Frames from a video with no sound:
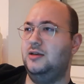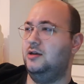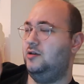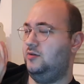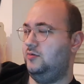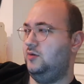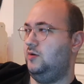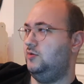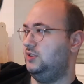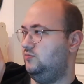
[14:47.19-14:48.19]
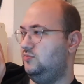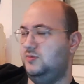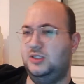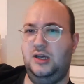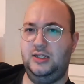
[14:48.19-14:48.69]
It was
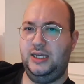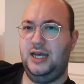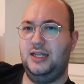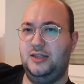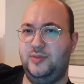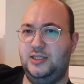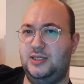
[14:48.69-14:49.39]
starting to get a little bit